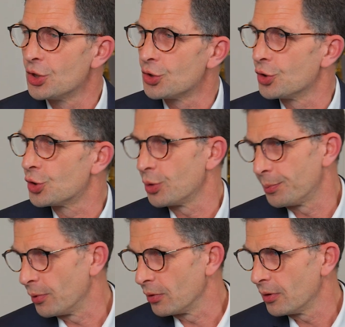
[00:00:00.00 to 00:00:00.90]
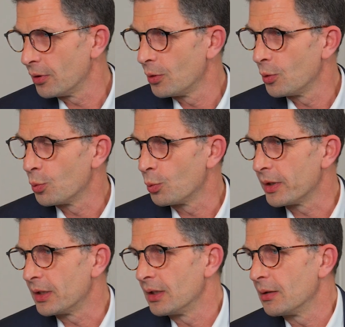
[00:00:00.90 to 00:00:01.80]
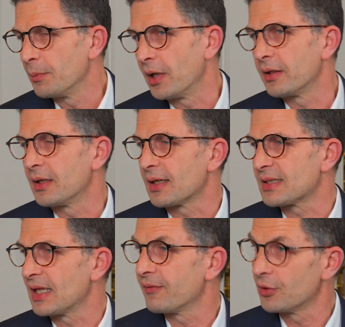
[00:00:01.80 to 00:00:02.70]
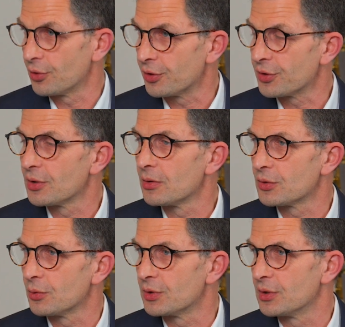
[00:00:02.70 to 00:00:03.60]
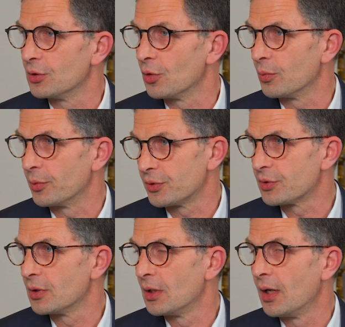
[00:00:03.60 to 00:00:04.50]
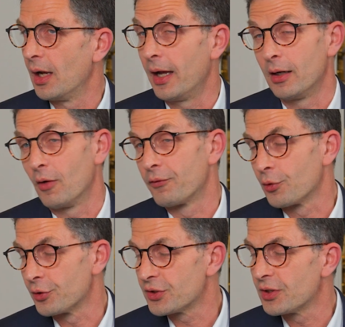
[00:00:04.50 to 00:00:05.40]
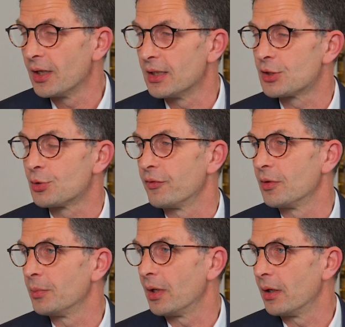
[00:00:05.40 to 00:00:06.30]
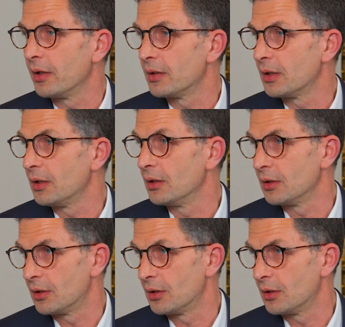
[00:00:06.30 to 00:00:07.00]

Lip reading: should triple by the next 7 years. So it's enormous. And of course, it's driven by the